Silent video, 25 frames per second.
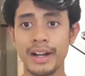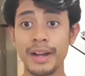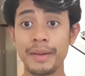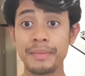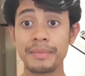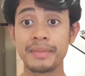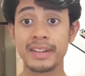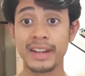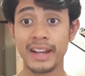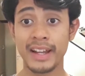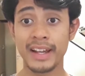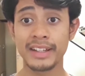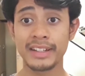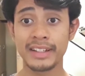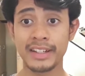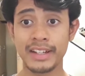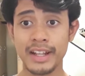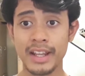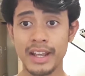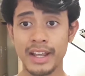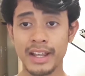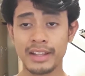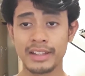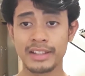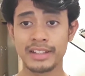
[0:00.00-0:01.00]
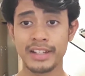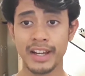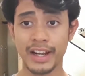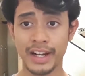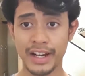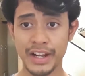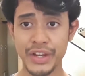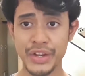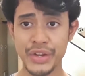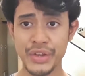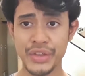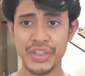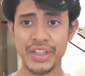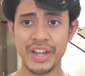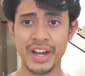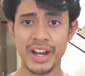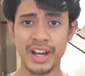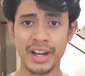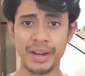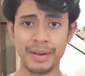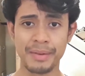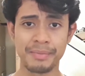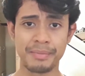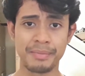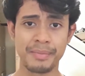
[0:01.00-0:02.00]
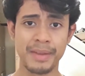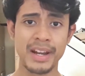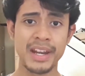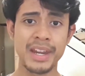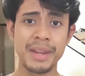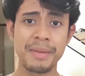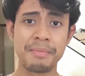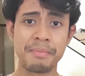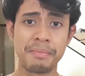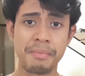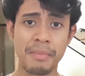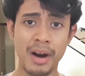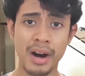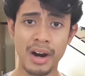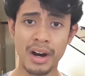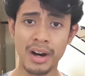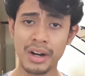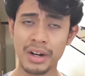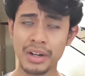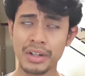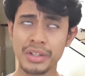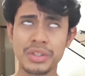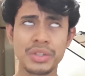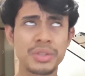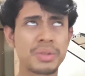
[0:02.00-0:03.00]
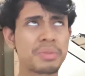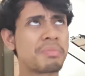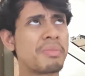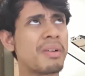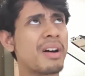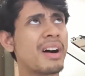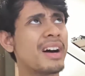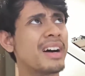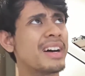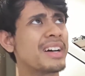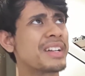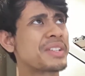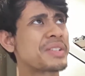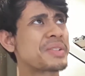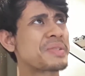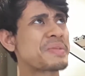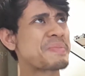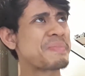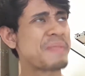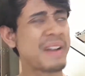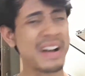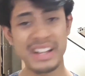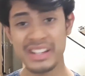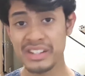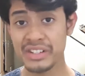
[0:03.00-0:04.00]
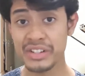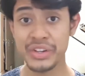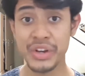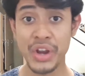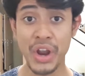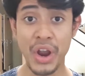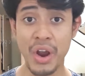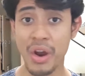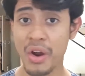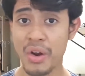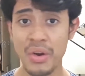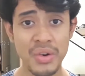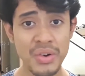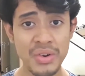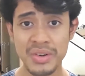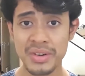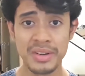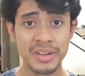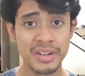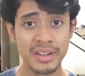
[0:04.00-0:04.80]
am gladly telling you that many months ago,